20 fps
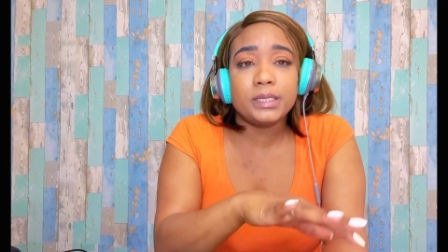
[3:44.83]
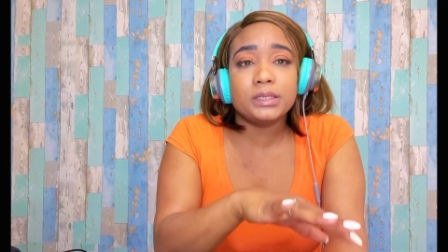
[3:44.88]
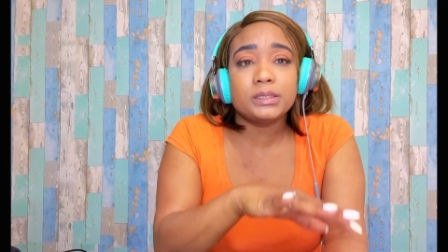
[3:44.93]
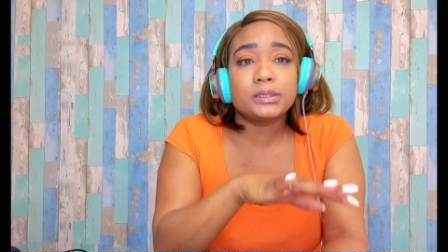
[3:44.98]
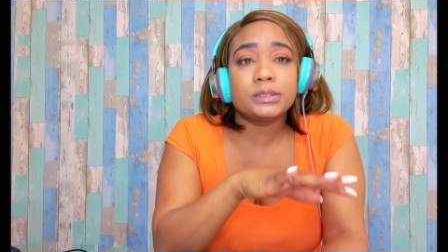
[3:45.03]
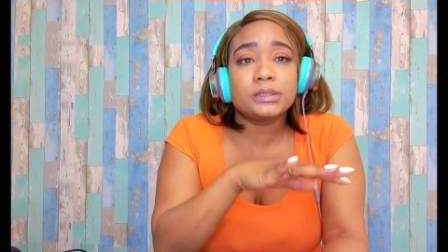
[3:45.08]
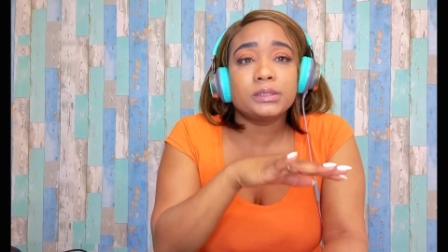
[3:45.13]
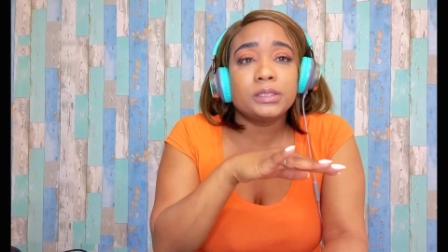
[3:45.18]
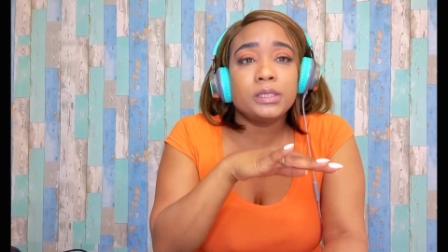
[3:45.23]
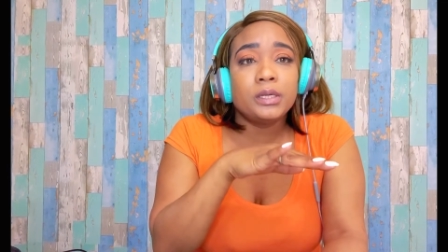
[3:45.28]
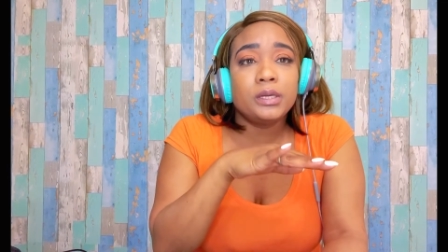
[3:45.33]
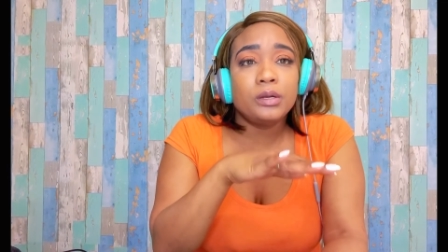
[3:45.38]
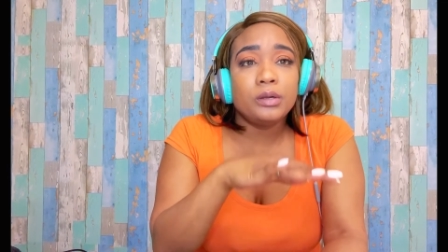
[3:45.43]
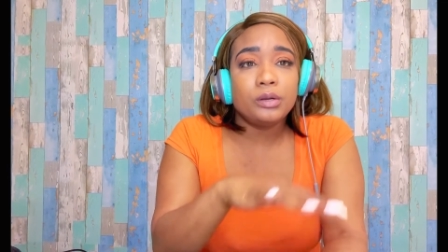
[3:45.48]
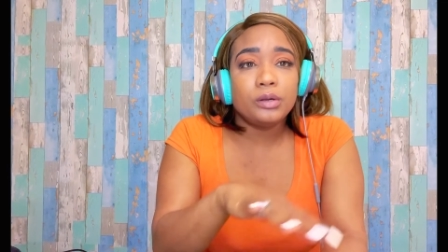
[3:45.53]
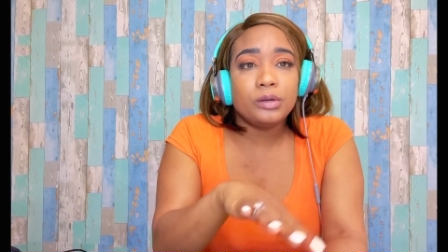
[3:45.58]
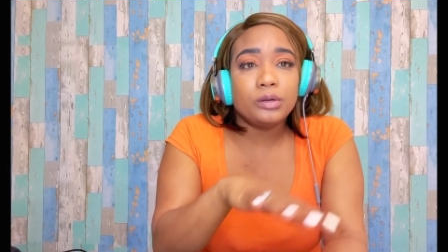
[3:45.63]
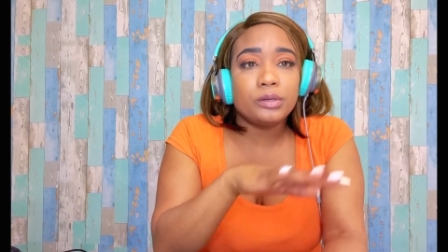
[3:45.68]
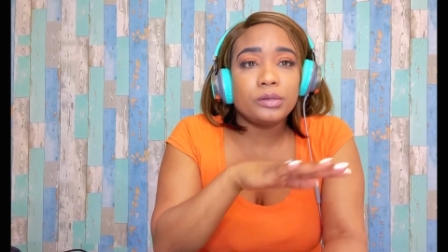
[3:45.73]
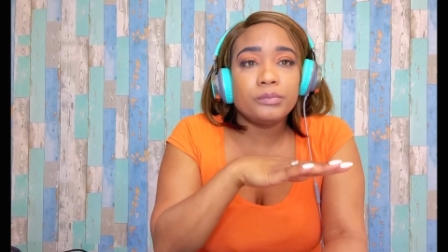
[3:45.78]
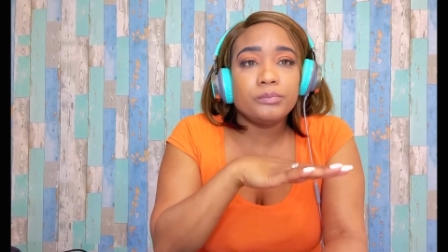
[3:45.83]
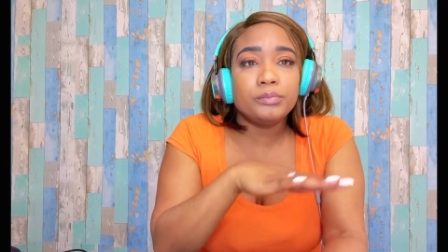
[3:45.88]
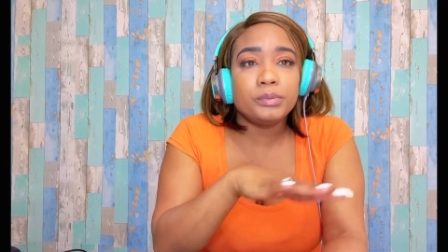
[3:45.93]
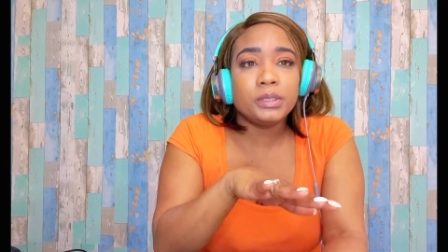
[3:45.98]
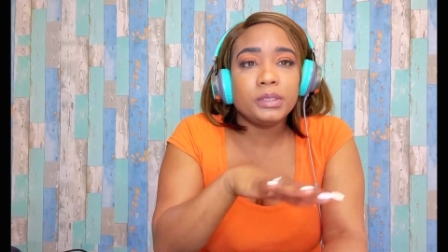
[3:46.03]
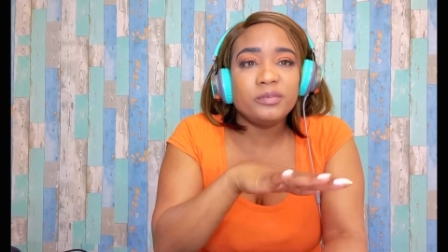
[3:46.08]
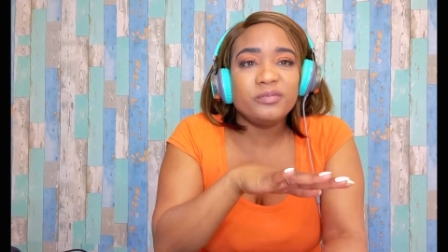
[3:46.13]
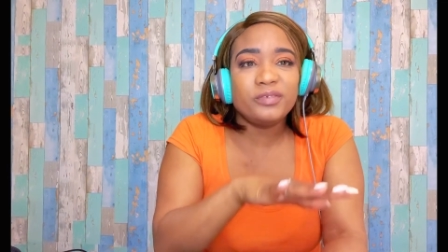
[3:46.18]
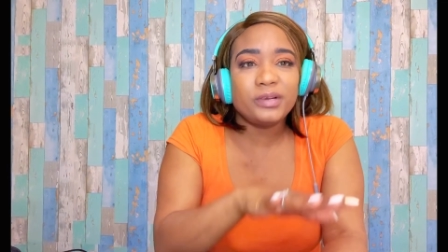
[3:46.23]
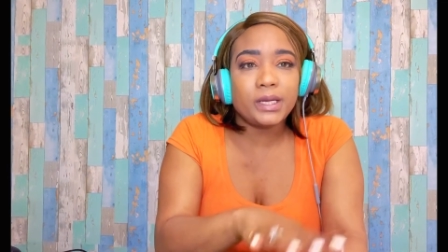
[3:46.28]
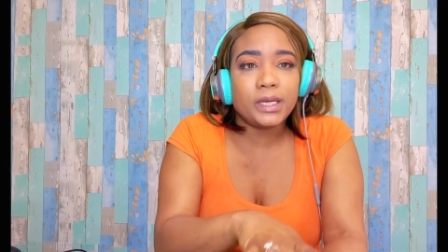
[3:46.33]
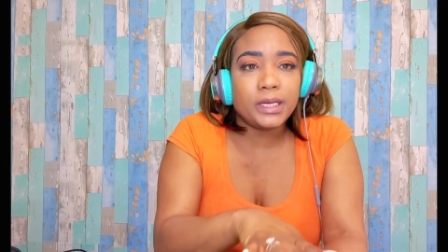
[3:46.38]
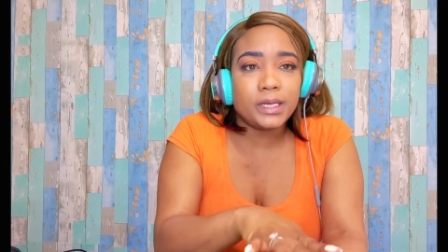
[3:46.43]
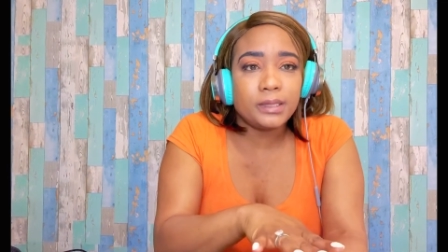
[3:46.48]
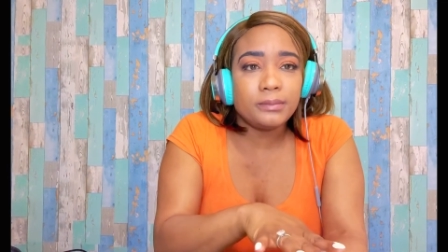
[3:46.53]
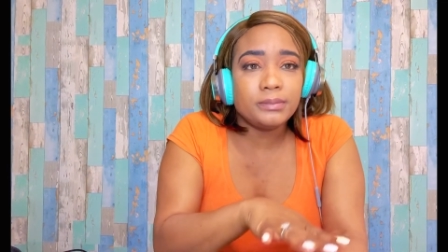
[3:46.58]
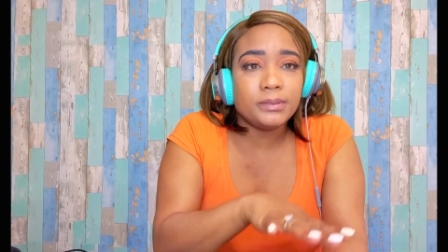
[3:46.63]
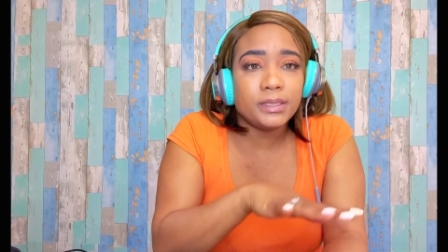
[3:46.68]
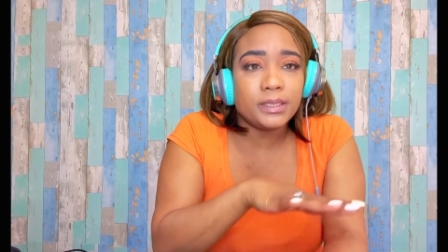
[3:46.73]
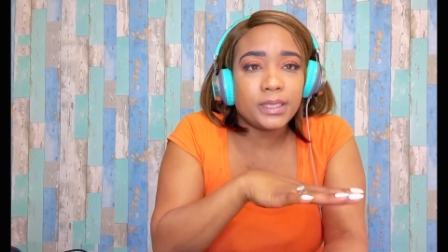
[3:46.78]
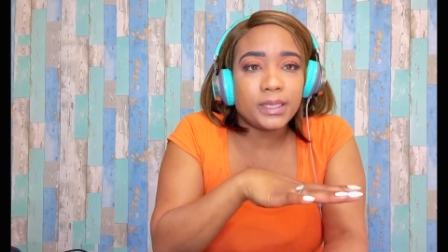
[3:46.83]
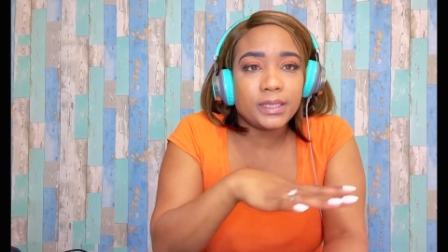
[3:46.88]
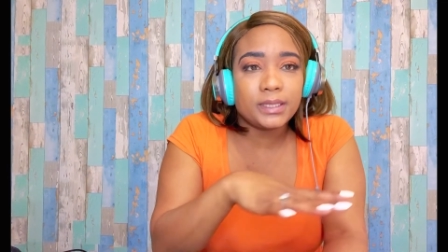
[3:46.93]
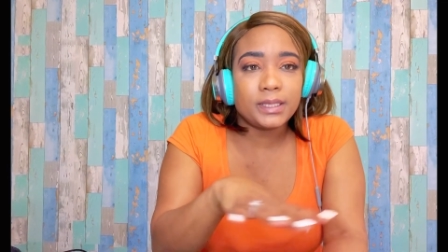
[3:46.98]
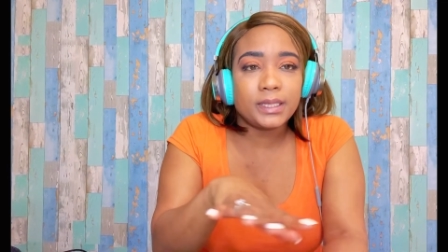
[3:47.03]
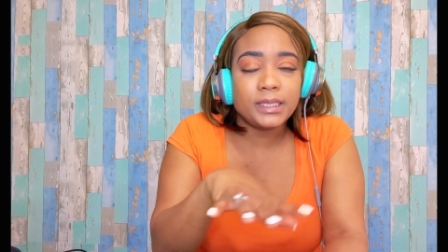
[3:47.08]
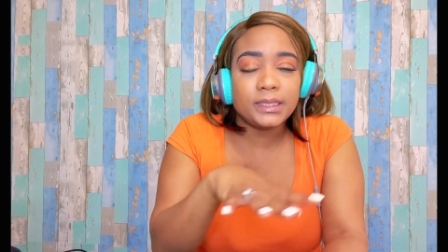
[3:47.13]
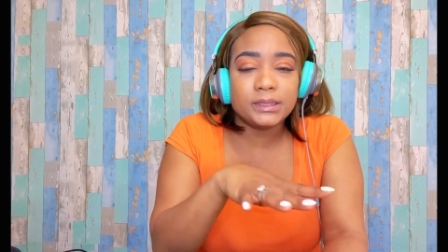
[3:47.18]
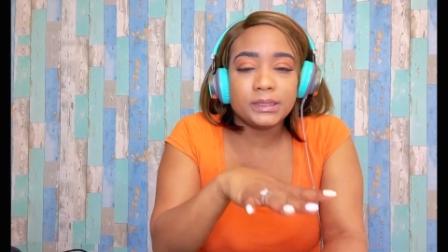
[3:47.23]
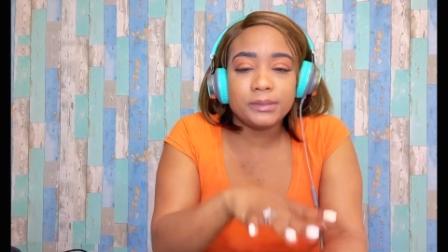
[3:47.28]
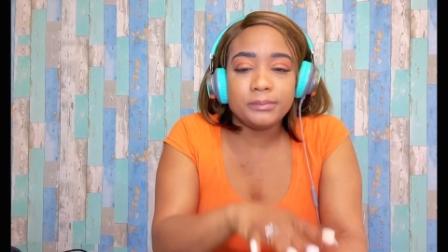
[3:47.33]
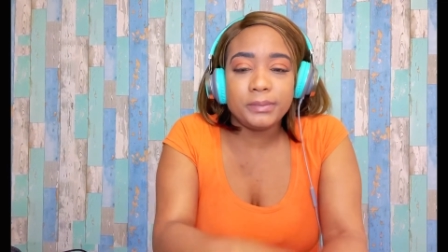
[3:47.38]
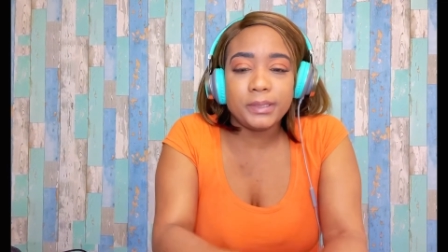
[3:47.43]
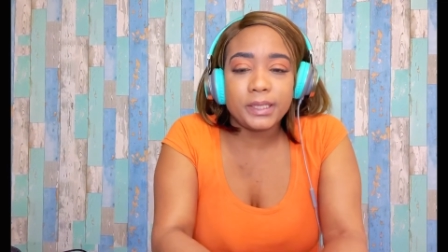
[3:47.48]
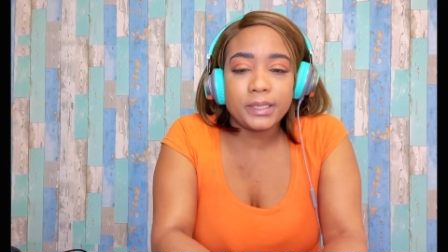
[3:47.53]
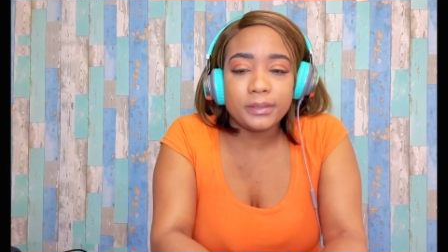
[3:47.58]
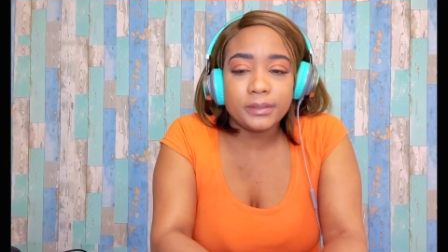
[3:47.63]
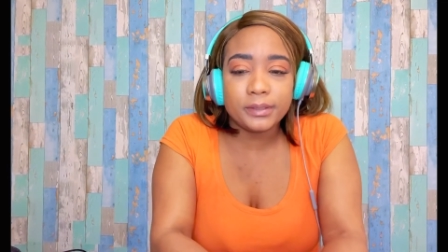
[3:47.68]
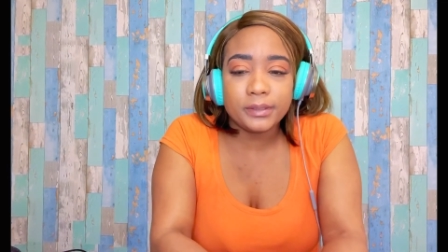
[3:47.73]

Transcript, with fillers: / R&B vibe that I liked about